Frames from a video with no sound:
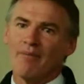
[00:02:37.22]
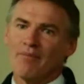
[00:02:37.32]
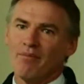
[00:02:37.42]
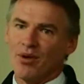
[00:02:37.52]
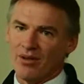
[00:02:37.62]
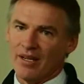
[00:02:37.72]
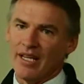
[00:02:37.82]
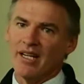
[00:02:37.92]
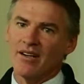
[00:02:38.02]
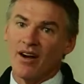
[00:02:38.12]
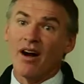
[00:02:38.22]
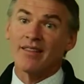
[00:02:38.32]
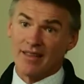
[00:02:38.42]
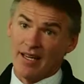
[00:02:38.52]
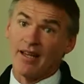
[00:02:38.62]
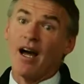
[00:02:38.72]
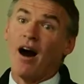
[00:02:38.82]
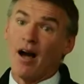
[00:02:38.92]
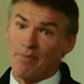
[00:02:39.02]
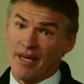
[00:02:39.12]
model here, and I think
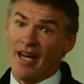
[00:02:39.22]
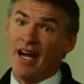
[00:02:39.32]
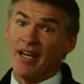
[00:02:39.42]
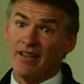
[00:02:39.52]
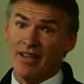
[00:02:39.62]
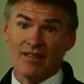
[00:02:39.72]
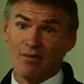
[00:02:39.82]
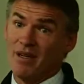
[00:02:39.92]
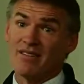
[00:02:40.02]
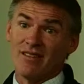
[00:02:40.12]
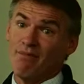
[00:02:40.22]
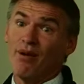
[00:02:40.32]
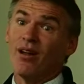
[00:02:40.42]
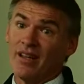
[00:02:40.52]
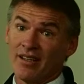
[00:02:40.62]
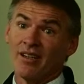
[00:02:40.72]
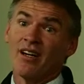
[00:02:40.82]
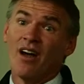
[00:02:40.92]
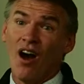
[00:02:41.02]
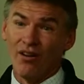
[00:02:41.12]
IPA is a bit symbolic
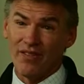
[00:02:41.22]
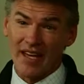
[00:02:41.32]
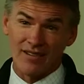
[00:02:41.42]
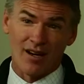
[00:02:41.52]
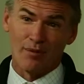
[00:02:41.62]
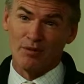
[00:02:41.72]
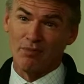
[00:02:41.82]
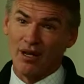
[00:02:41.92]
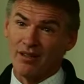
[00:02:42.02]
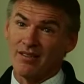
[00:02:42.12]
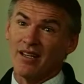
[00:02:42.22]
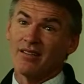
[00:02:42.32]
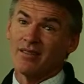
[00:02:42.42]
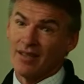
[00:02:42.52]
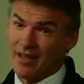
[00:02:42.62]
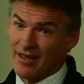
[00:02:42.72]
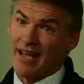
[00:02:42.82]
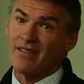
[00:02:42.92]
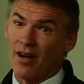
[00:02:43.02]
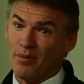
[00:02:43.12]
of that type of politics,
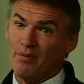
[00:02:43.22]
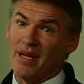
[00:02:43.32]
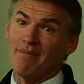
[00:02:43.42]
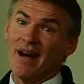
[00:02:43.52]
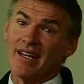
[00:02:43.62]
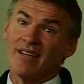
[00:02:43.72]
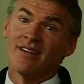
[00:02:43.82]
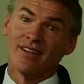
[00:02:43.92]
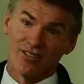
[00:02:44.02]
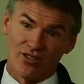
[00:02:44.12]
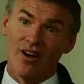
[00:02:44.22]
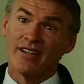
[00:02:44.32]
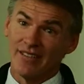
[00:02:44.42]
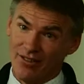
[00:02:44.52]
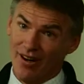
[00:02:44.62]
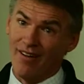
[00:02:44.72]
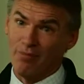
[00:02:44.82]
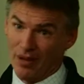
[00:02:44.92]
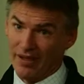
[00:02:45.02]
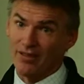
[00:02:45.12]
that type of big money, trying to drive
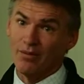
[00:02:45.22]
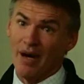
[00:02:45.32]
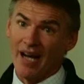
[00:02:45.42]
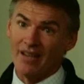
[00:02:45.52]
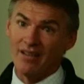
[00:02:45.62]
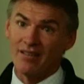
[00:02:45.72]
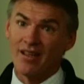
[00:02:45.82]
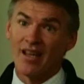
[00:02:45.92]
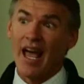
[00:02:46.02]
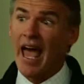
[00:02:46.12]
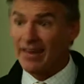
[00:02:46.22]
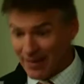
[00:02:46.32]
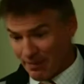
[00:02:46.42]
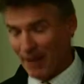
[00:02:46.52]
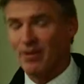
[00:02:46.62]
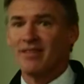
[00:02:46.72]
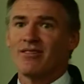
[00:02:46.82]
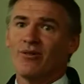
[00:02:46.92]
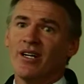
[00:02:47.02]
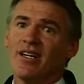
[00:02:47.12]
political parties and the public
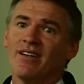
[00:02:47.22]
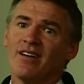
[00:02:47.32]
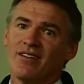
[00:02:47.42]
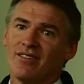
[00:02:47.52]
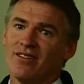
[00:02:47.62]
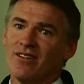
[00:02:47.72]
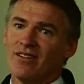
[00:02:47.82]
square a certain